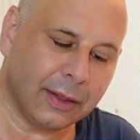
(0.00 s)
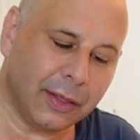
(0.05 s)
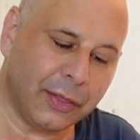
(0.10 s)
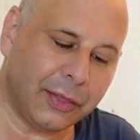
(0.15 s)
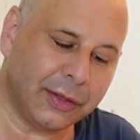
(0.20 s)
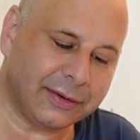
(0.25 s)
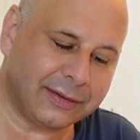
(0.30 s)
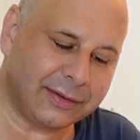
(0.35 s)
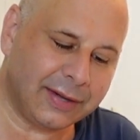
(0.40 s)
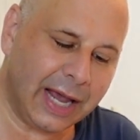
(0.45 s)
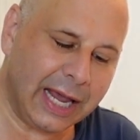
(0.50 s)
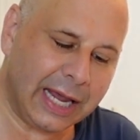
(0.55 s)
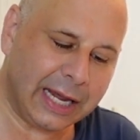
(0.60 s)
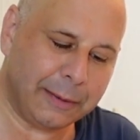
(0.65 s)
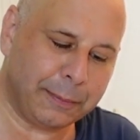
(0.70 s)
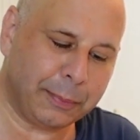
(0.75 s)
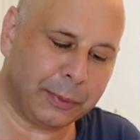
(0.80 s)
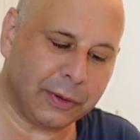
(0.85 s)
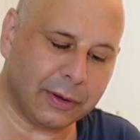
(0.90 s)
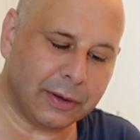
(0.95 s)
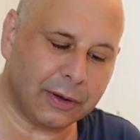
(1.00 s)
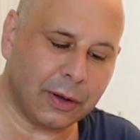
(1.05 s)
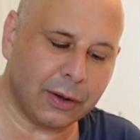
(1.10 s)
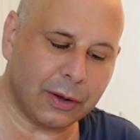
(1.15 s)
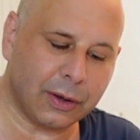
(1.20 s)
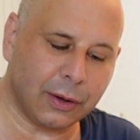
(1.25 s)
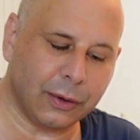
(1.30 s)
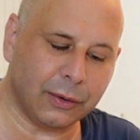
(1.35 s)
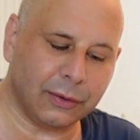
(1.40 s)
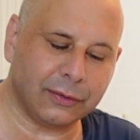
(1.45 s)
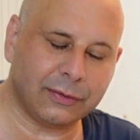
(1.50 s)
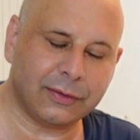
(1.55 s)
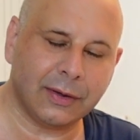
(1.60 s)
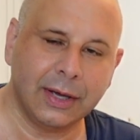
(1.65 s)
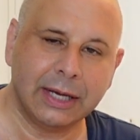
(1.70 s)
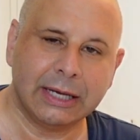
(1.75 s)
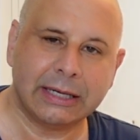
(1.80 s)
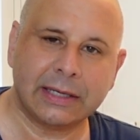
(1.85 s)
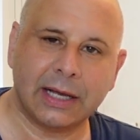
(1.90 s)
the tape that you use